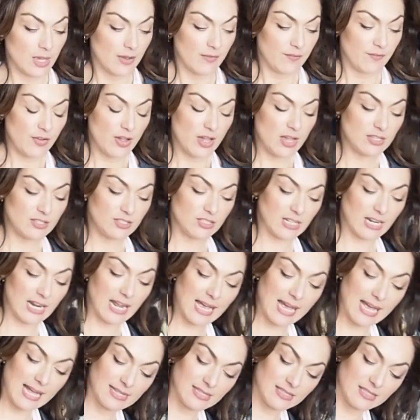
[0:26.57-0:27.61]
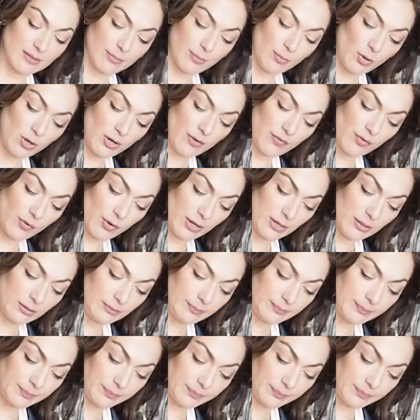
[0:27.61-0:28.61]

First, you're going to add some olive oil